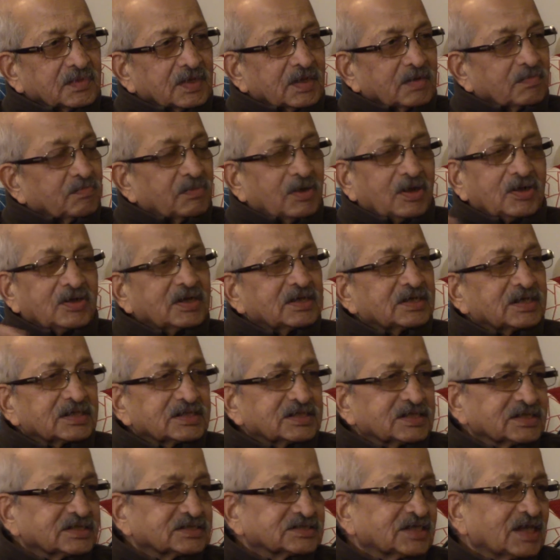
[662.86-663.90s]
We have done
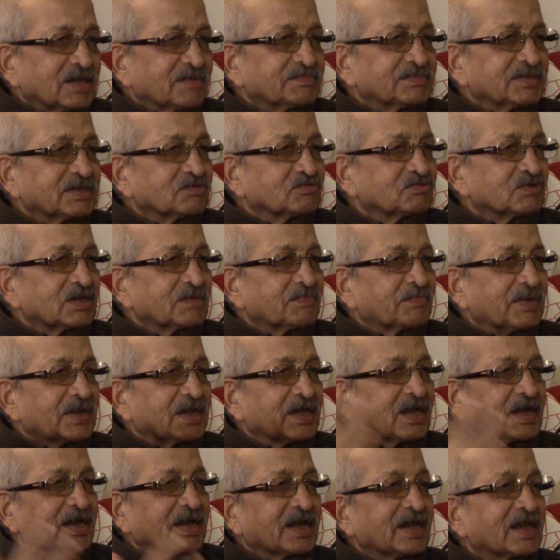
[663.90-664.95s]
nothing, the same thing we are repeating
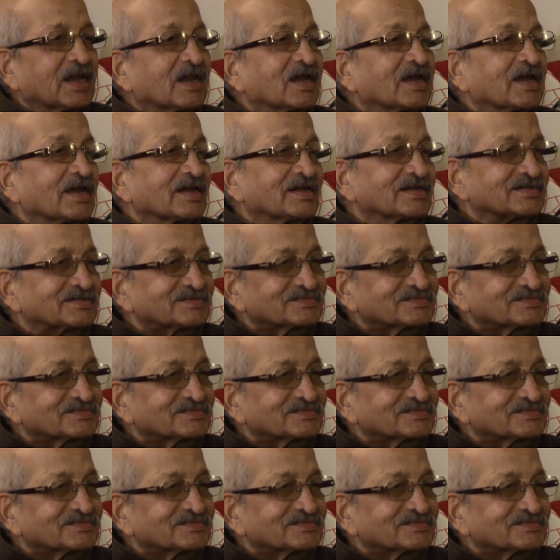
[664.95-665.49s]
again and again.